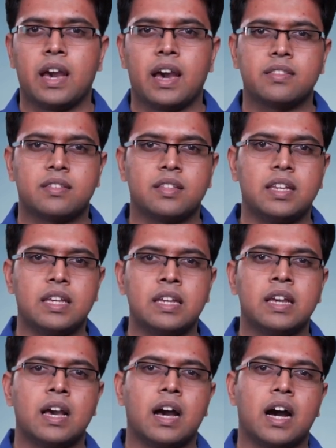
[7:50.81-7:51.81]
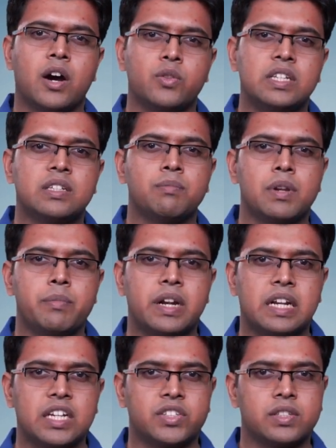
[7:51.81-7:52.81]
and see how these
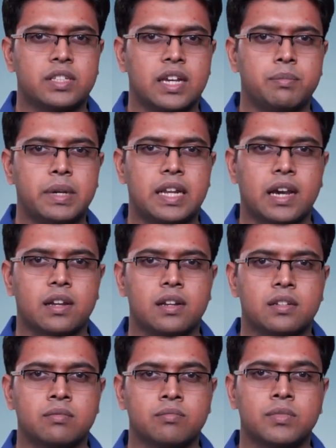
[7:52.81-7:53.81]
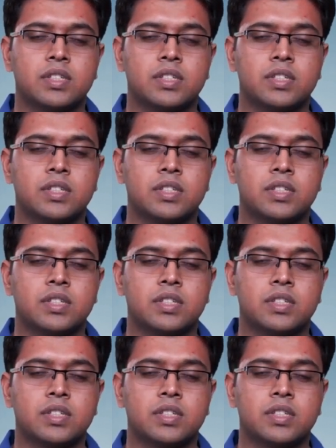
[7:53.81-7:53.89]
implementations can be tackled,